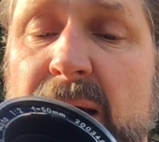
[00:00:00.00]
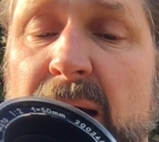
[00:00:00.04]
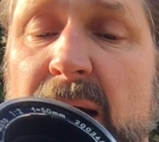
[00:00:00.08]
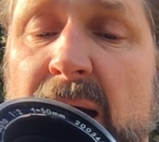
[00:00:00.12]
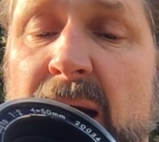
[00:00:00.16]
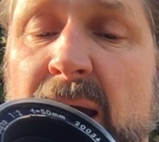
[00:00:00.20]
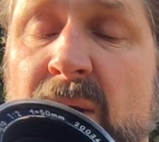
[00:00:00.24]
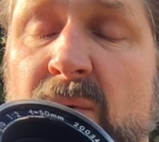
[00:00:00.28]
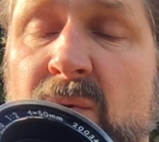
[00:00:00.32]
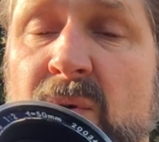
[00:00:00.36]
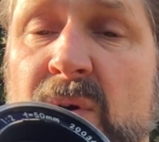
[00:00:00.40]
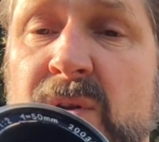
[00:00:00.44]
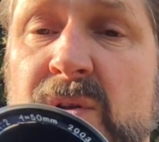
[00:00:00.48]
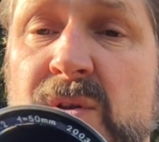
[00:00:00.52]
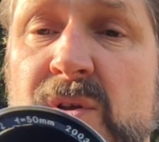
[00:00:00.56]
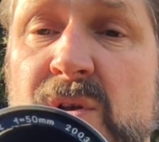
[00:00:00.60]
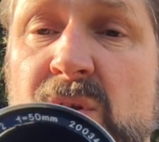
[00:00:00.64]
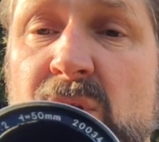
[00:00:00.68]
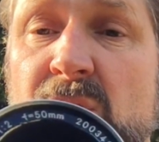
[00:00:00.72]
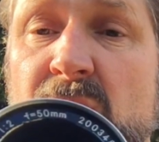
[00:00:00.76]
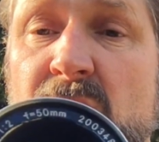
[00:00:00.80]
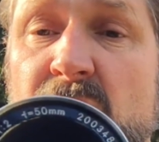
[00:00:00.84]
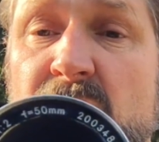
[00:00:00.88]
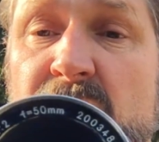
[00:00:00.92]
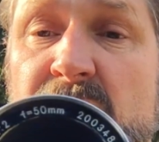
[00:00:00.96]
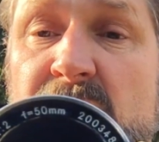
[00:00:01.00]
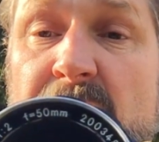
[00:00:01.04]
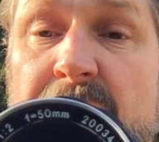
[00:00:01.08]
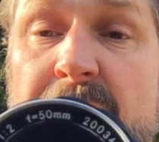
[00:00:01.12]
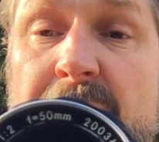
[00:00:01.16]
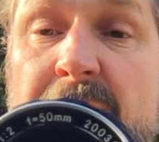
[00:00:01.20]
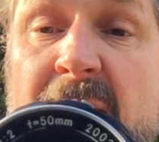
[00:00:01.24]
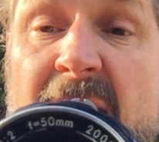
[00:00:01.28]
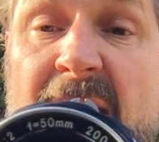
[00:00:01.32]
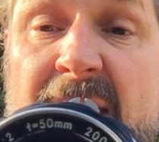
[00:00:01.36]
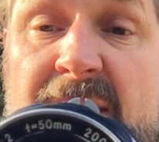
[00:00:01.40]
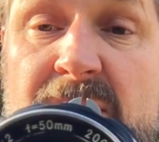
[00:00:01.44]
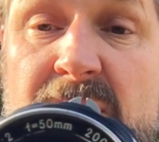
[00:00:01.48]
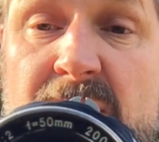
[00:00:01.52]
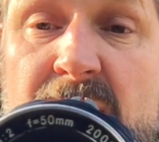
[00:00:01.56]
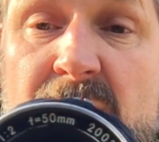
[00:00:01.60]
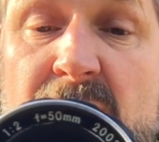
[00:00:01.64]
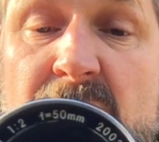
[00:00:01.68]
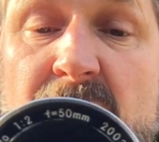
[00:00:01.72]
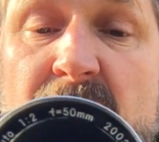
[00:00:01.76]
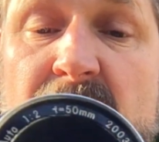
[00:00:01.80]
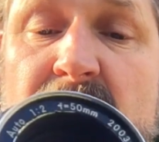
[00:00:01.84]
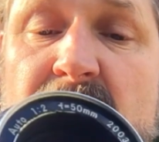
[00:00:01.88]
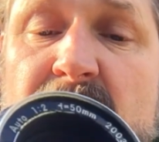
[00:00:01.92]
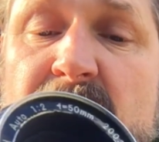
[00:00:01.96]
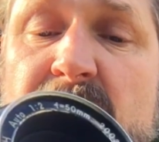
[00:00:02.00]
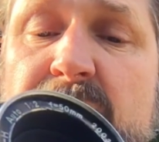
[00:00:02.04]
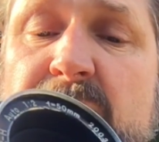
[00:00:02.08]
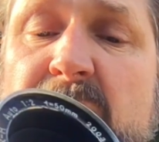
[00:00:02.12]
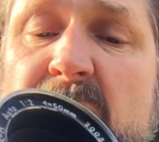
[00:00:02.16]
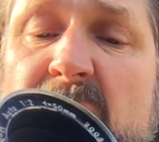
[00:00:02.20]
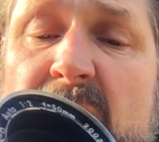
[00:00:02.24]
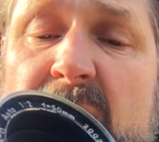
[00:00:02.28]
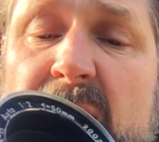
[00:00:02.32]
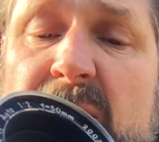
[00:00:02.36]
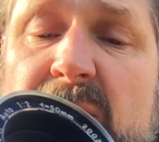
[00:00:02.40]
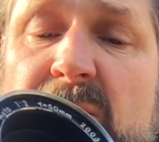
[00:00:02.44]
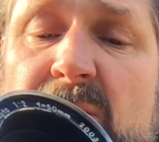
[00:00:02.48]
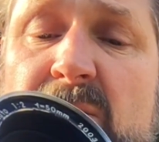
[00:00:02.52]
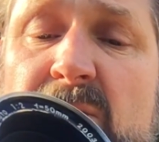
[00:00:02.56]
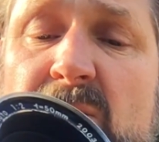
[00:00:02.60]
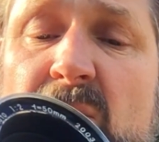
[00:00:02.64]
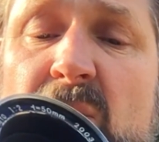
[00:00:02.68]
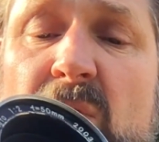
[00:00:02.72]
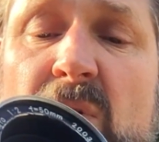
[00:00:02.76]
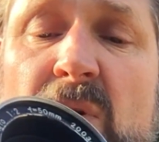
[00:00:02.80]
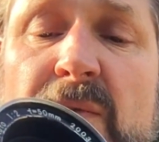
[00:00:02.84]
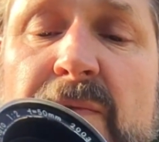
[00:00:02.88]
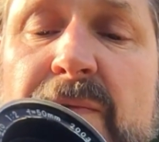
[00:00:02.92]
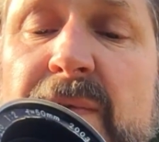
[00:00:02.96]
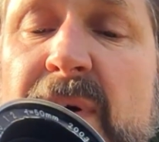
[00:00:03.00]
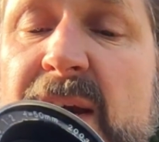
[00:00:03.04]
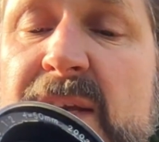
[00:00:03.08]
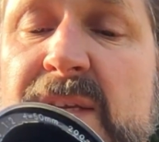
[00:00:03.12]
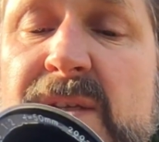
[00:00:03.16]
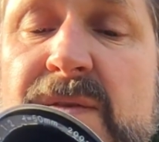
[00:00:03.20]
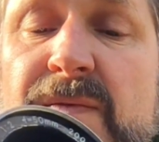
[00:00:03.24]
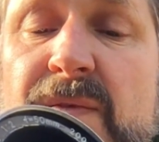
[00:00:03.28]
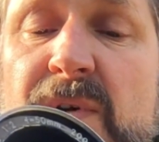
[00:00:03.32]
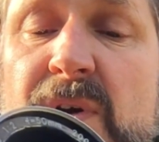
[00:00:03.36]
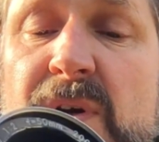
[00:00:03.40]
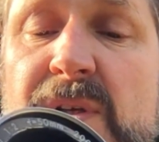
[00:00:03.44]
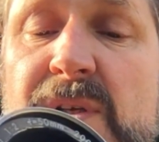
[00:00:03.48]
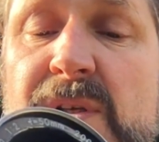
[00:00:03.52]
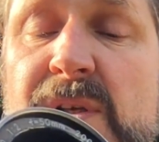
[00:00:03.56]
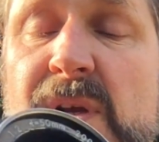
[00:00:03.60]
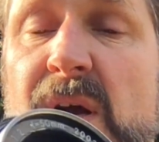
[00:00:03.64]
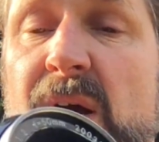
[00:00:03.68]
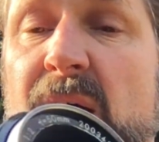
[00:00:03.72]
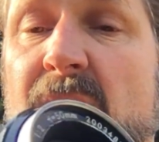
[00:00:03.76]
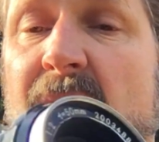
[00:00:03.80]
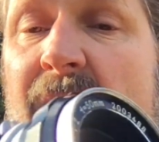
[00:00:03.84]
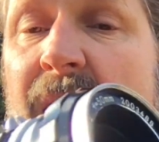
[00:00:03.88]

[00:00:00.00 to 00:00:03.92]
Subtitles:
I want to use a faster speed, or vice versa.